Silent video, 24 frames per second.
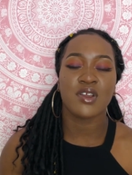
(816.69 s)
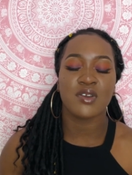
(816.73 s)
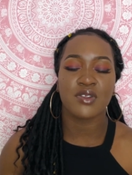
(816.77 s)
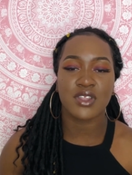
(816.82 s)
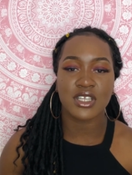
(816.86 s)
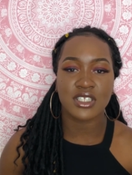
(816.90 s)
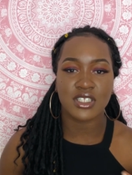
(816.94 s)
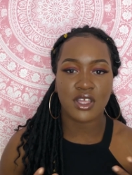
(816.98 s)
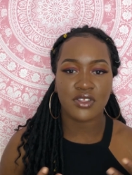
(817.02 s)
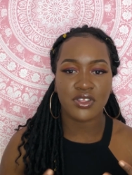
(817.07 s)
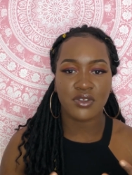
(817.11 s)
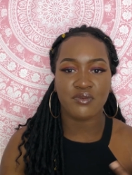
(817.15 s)

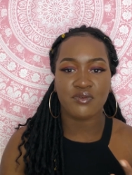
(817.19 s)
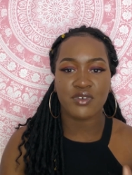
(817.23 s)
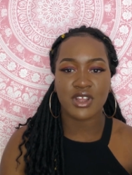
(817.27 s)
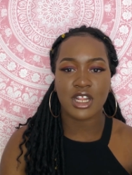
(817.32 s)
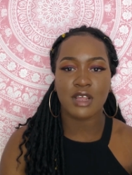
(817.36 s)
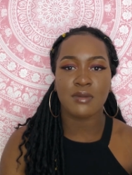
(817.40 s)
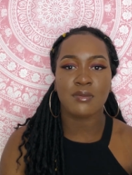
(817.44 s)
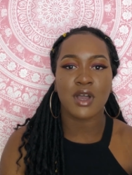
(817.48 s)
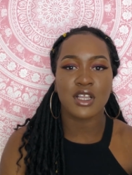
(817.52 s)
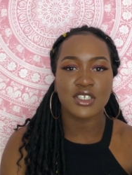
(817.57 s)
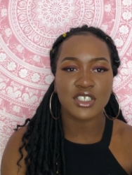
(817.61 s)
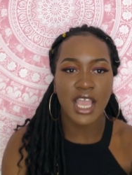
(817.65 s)
There's nothing
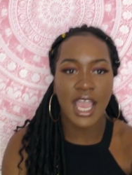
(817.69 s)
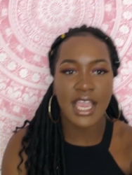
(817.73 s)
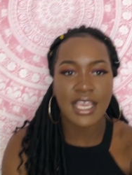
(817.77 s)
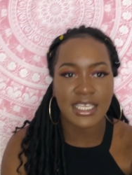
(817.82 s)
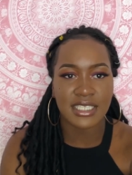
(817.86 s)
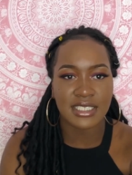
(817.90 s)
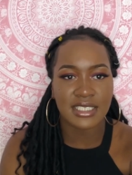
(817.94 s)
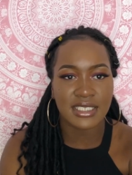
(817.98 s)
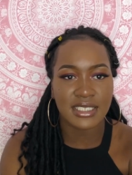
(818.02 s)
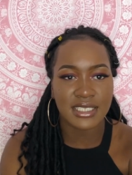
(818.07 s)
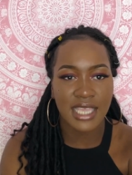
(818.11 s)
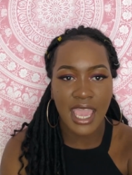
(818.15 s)
really much I
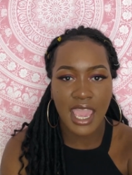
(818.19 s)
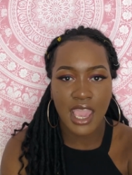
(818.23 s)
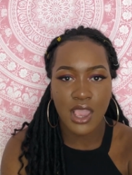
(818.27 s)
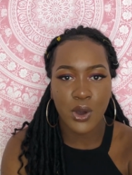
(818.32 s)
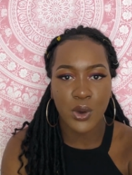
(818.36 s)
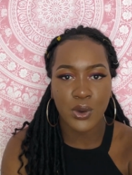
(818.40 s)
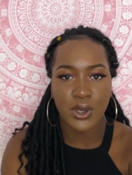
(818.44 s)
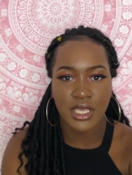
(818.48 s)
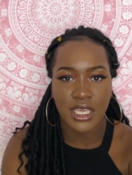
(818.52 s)
can say or